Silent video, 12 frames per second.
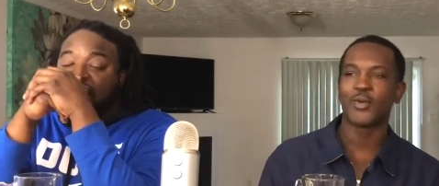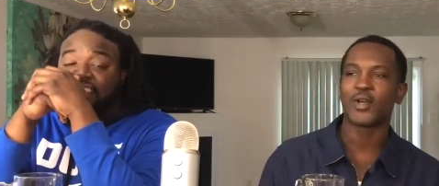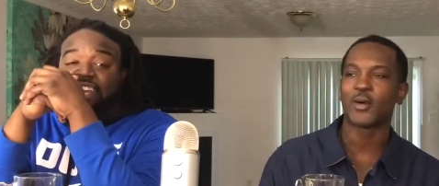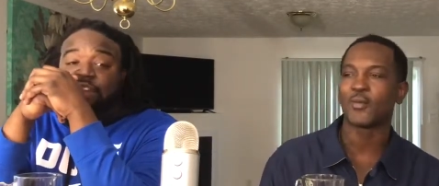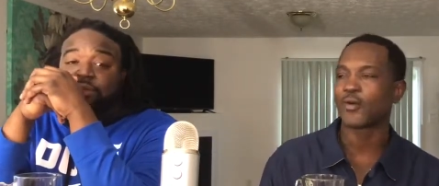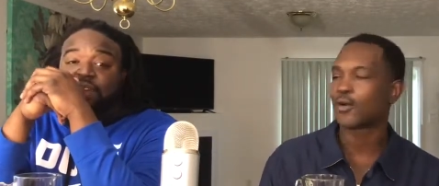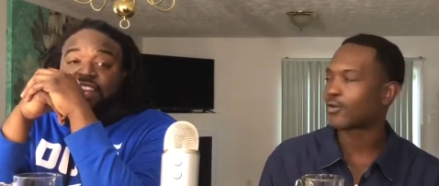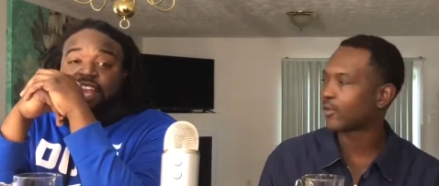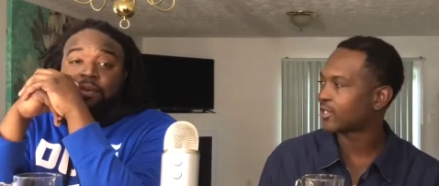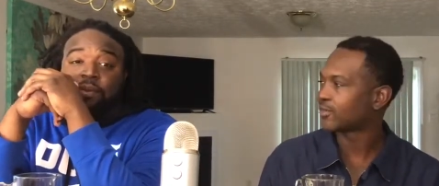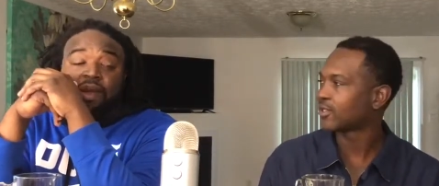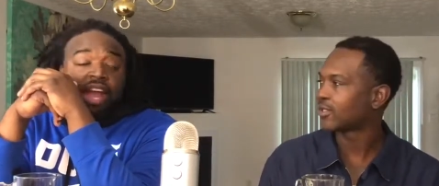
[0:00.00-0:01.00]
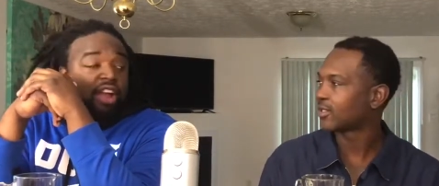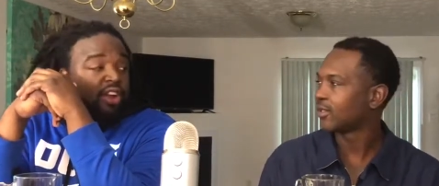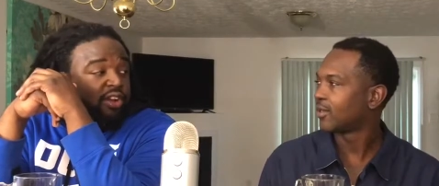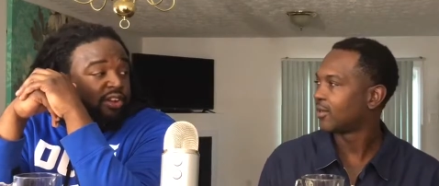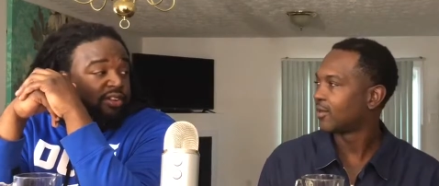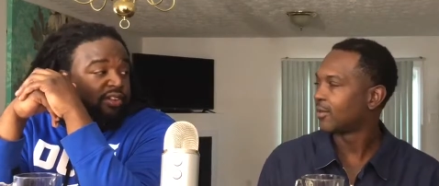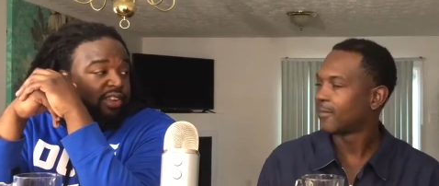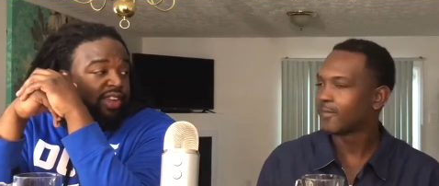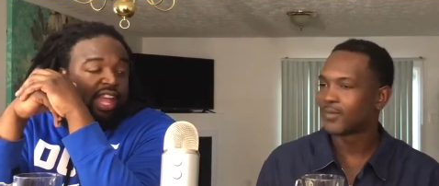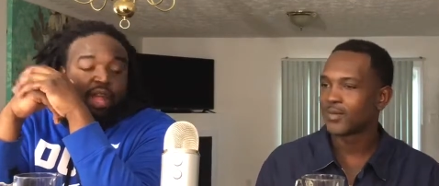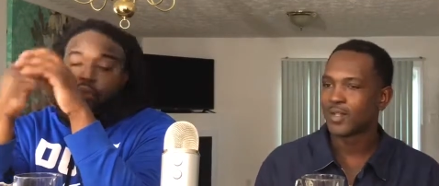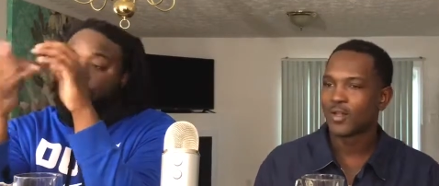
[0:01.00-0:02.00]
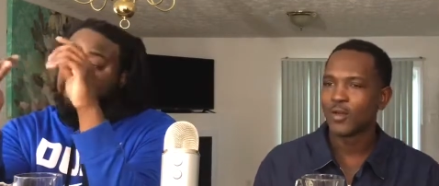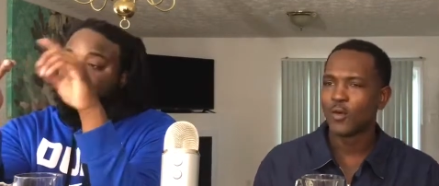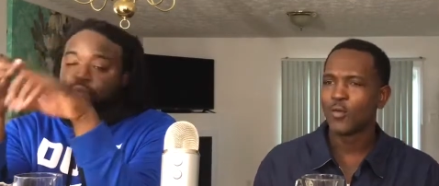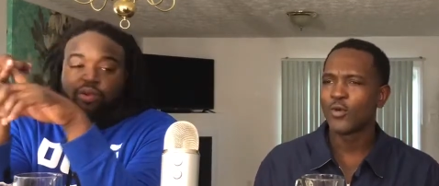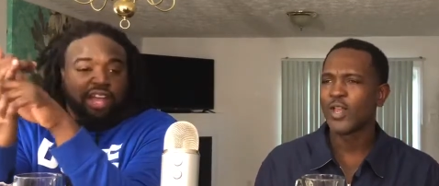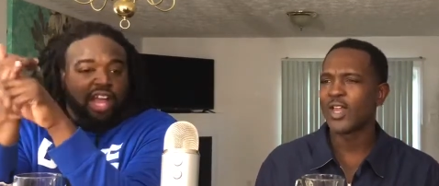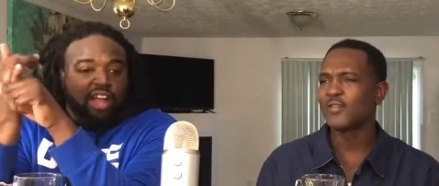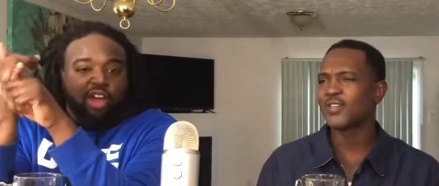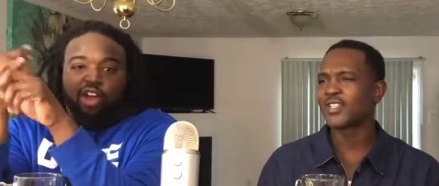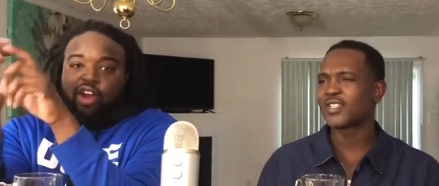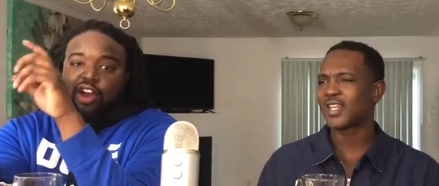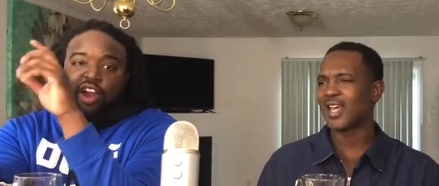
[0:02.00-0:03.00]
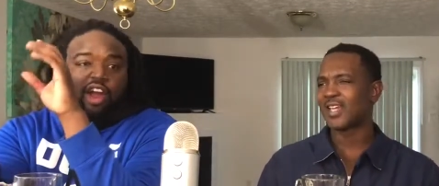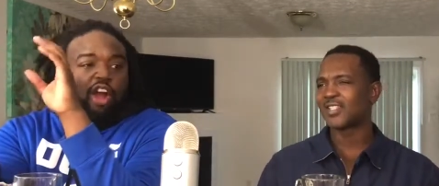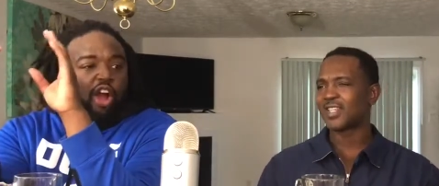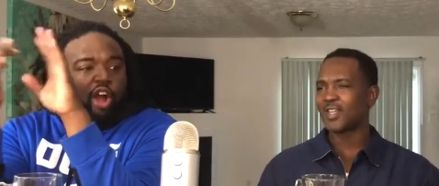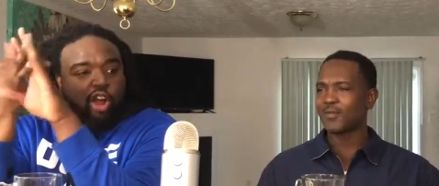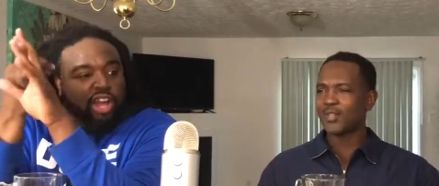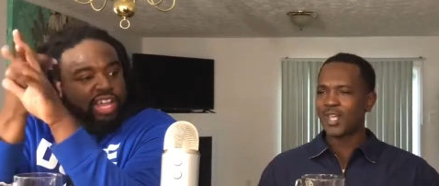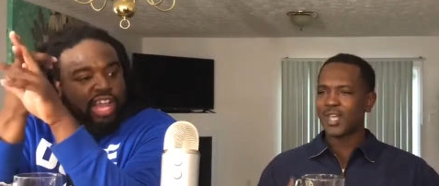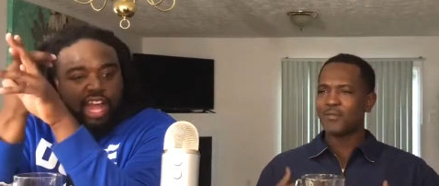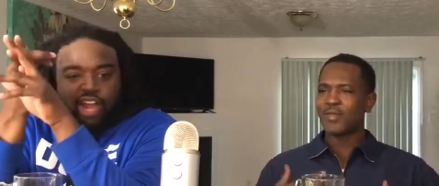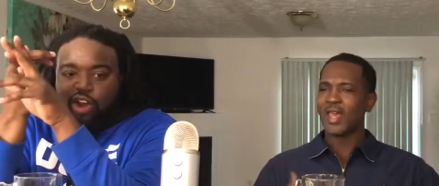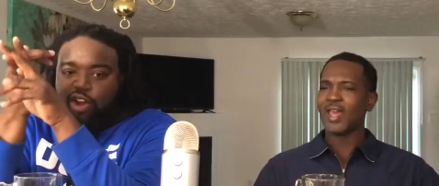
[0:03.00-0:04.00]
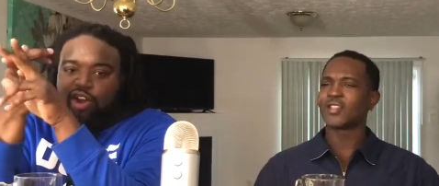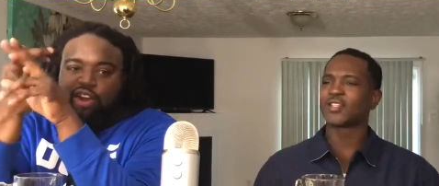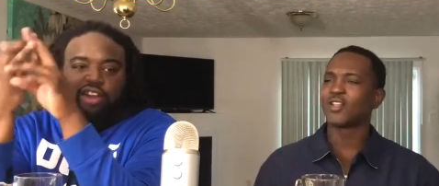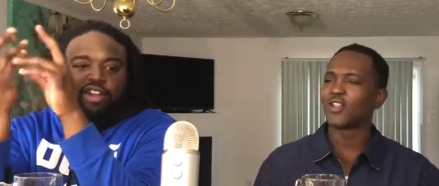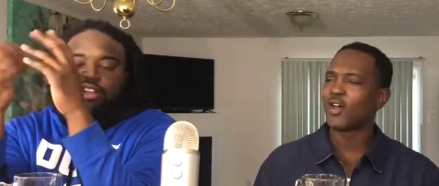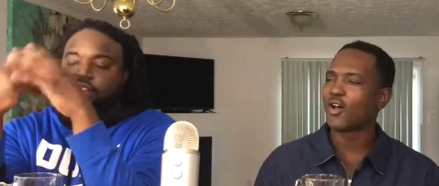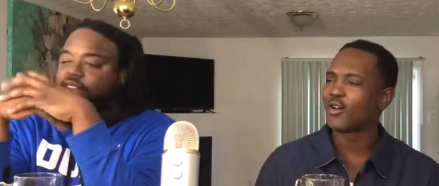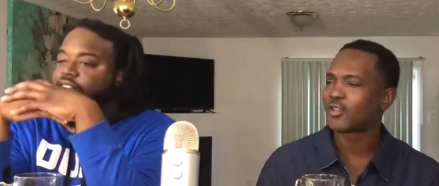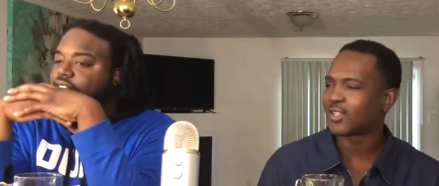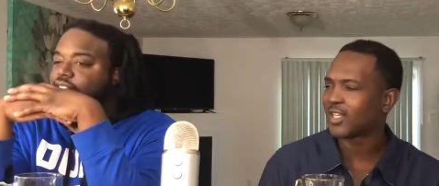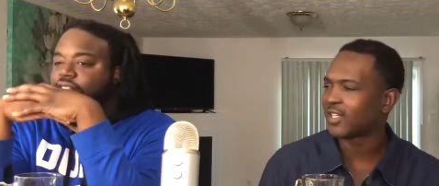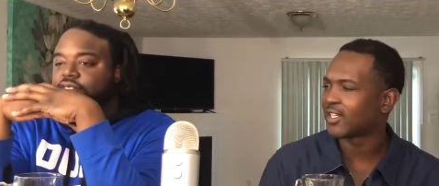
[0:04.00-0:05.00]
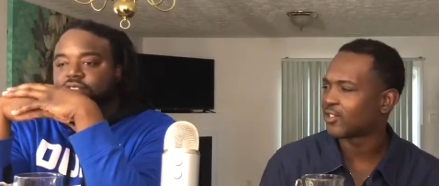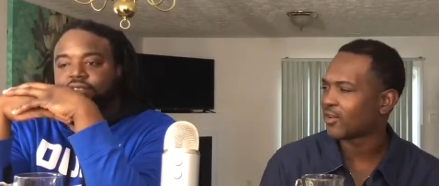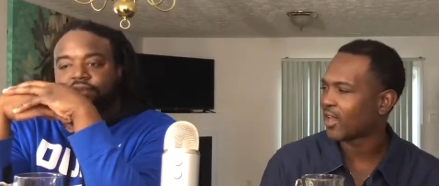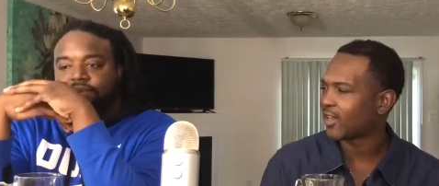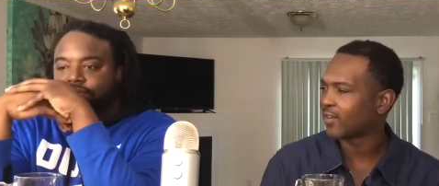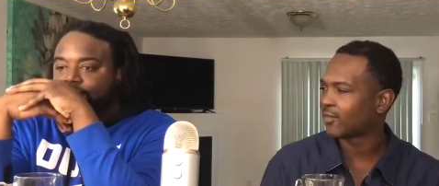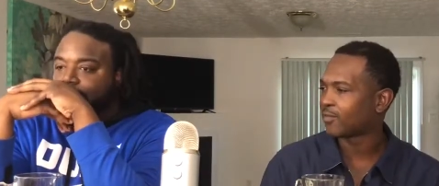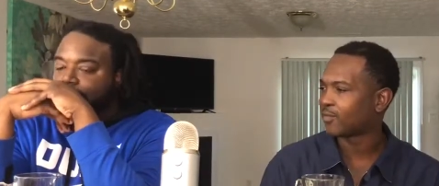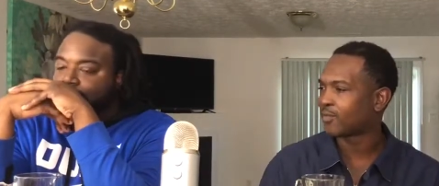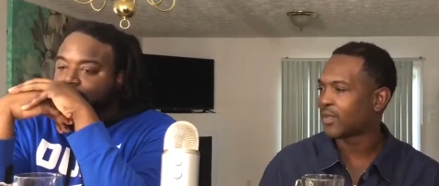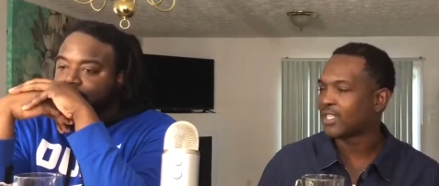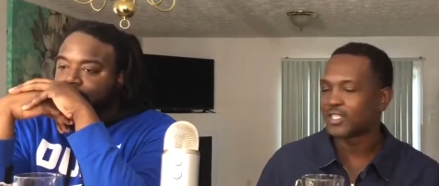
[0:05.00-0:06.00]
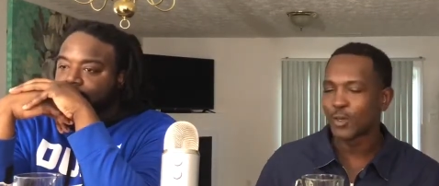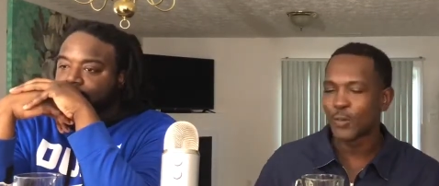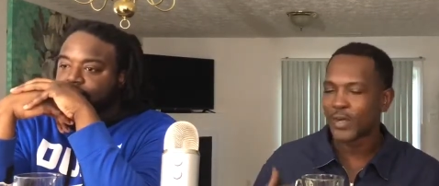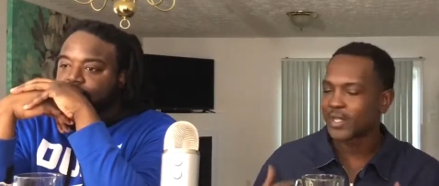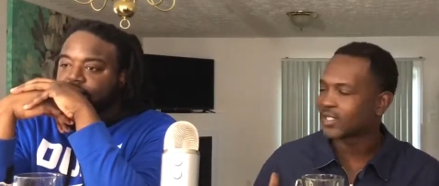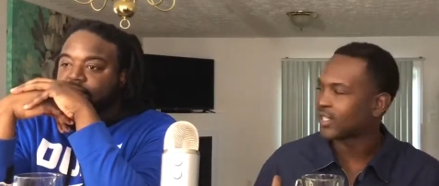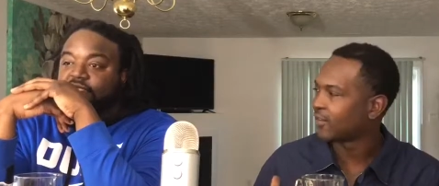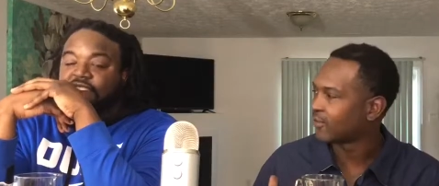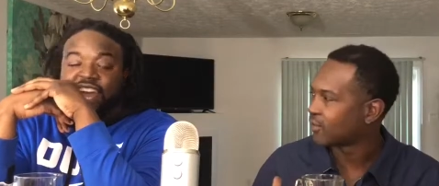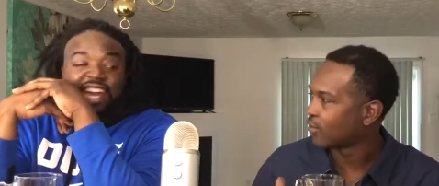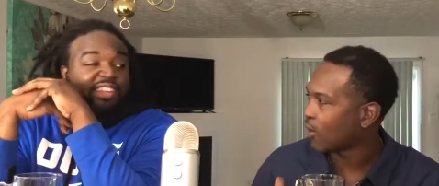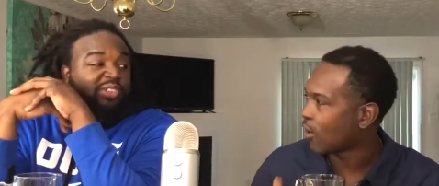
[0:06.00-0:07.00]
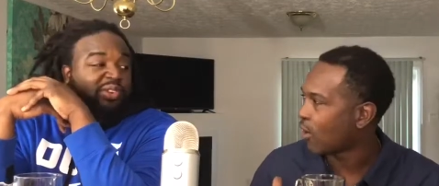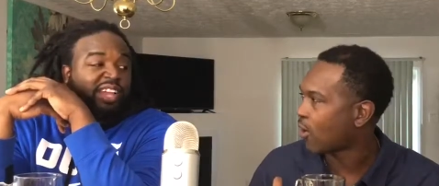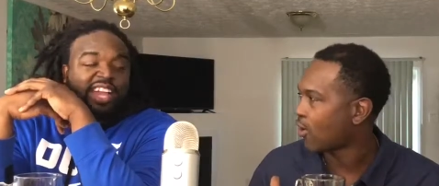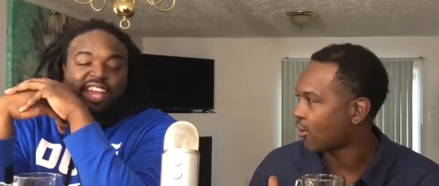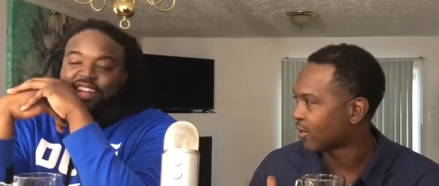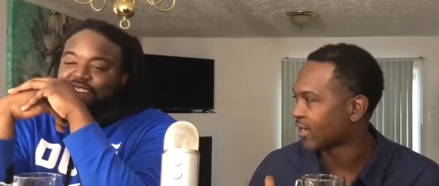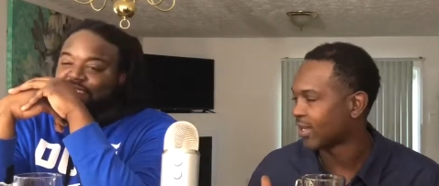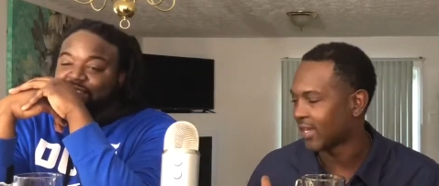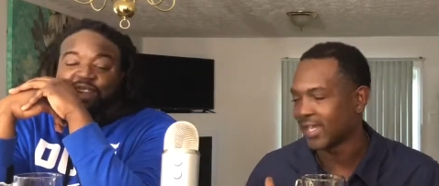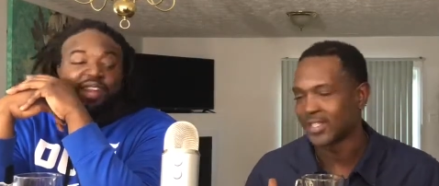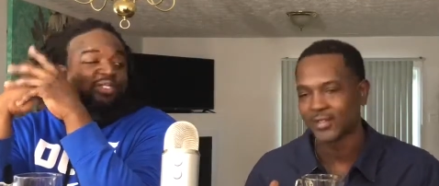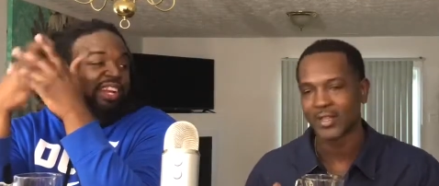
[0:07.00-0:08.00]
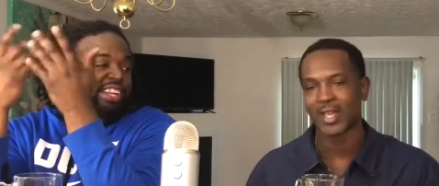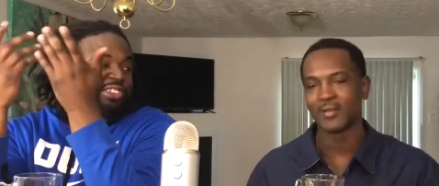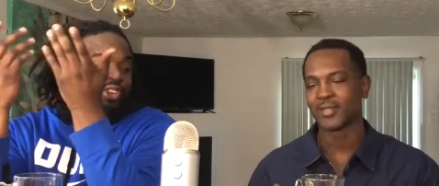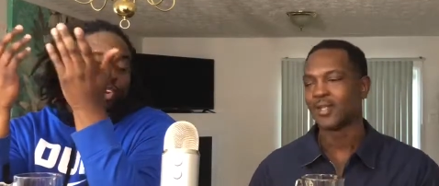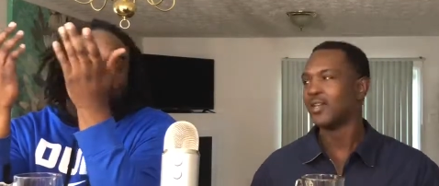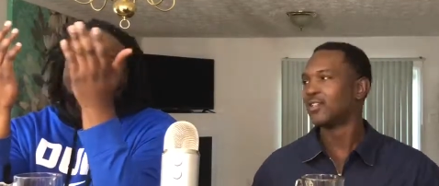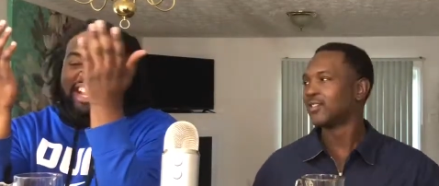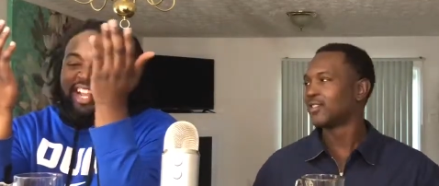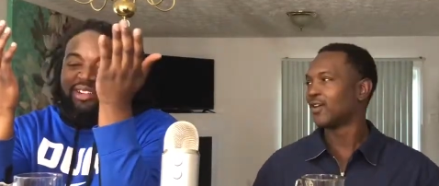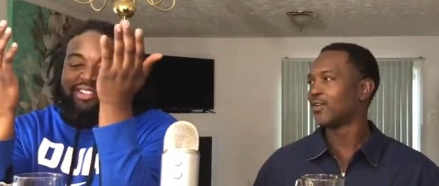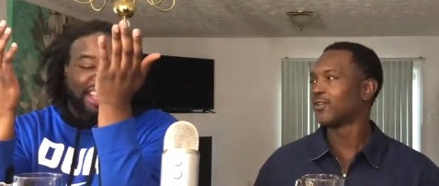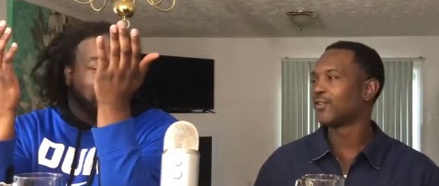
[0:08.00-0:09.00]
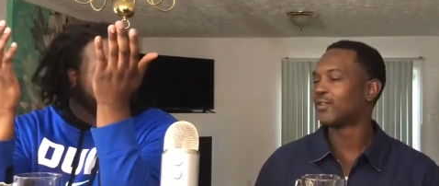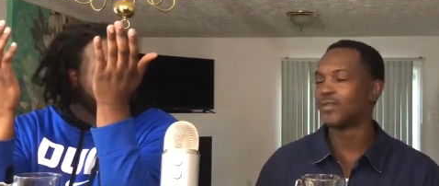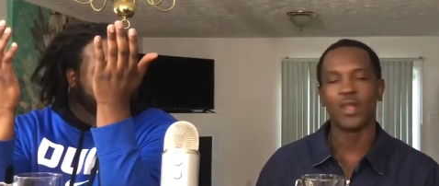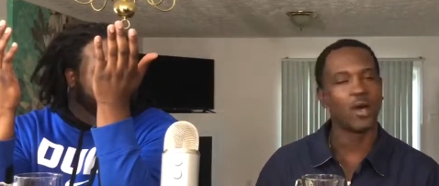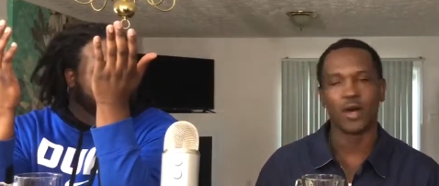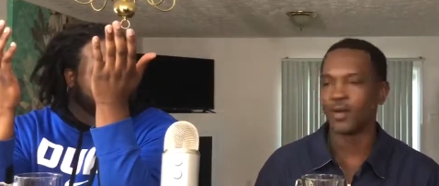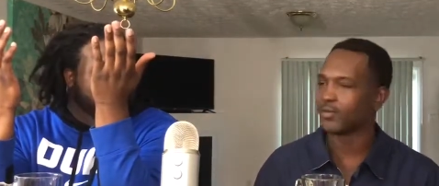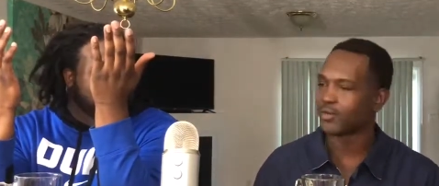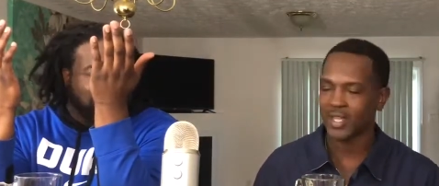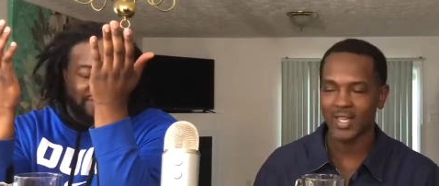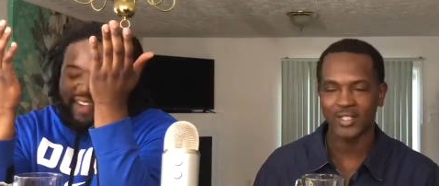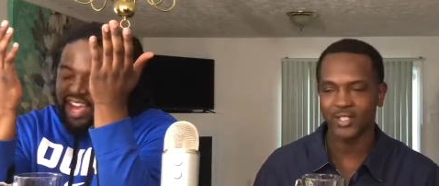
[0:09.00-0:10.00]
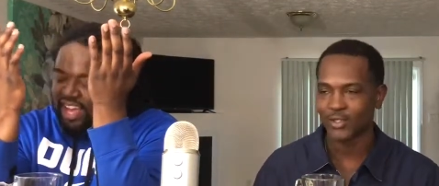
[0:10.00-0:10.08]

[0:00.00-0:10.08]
Speaker 1: I think it's because like people got hurt, like Westbrook well, got hurt, that. It's, Harden it, got hurt. It's a long thing to try to be super attentive to. Eighty-two games. That's what they were trying to shorten it. So they were thinking like, no, so what, you can't